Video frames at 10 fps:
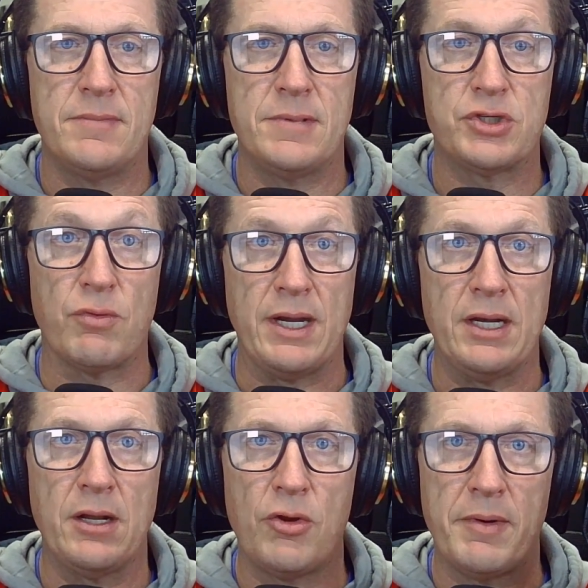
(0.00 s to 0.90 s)
screen
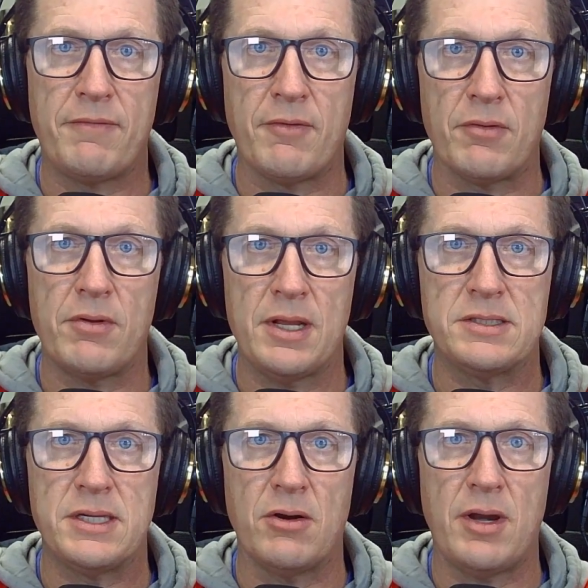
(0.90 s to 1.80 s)
a little bit further than
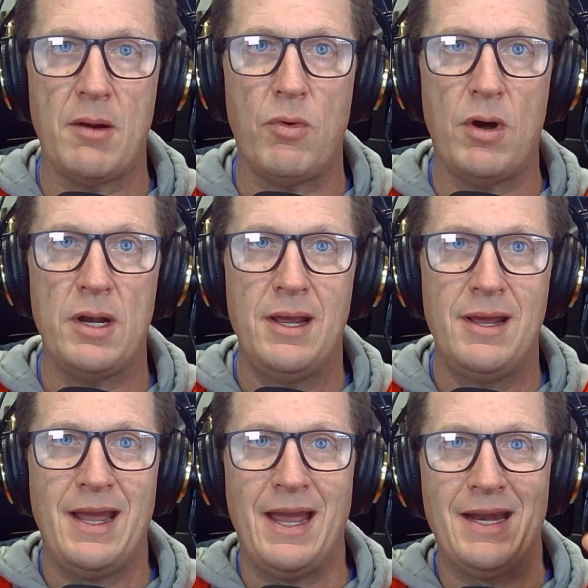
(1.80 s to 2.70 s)
CineCam 1,
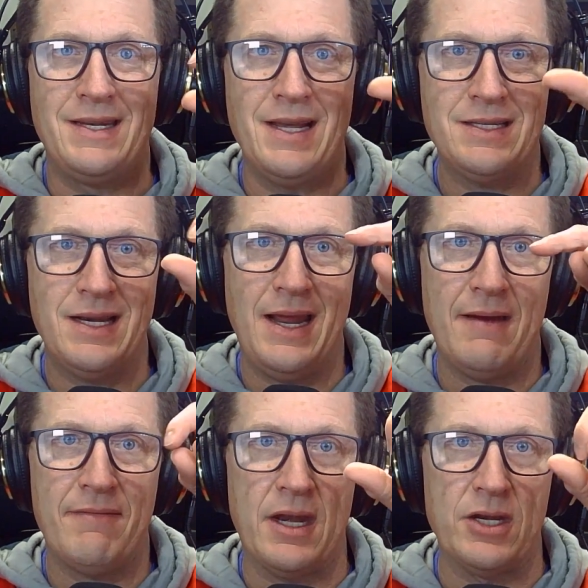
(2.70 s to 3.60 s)
and it doesn't
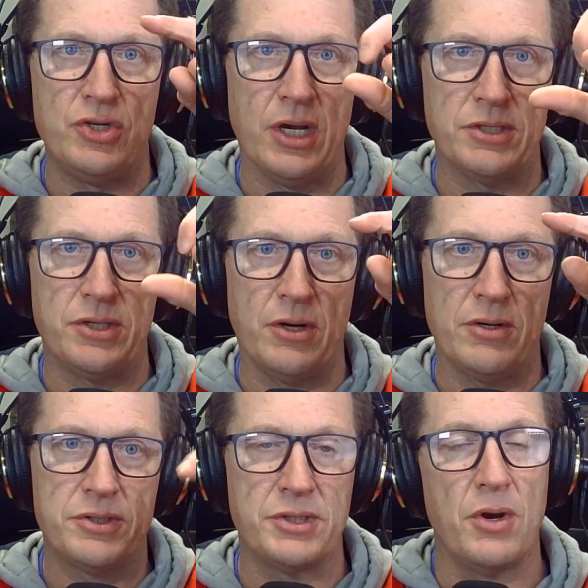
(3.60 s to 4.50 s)
have that adjuster.
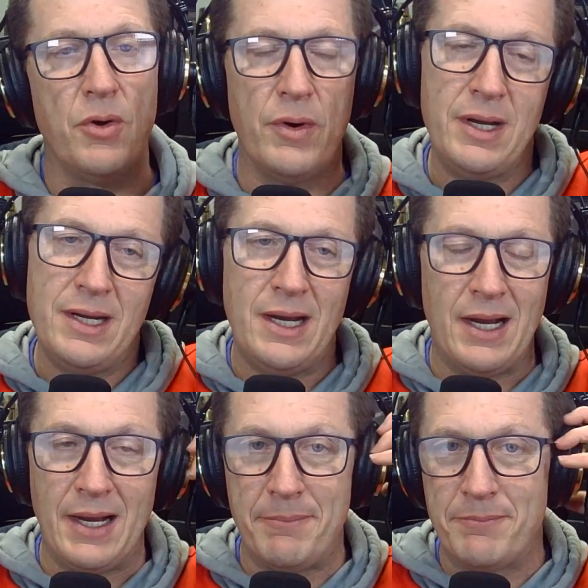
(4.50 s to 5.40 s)
So
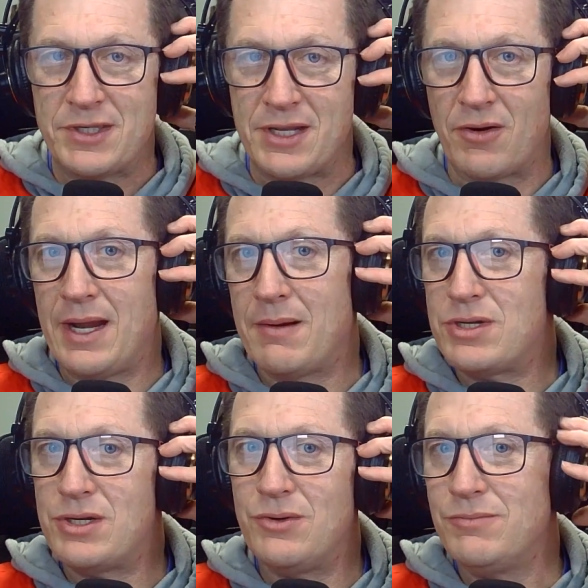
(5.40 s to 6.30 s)
CineCam
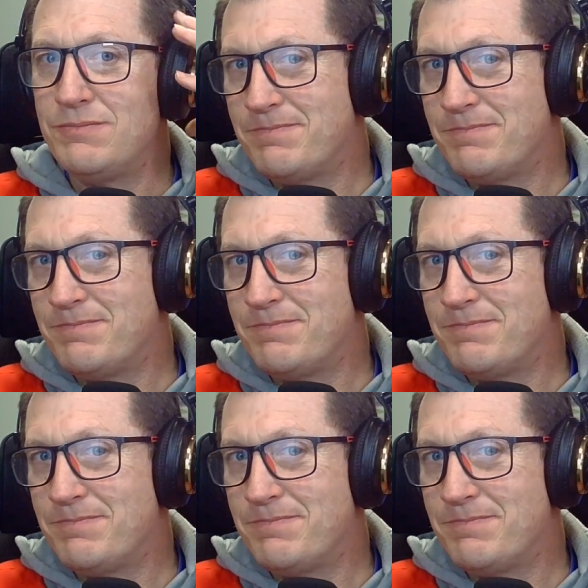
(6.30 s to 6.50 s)
2,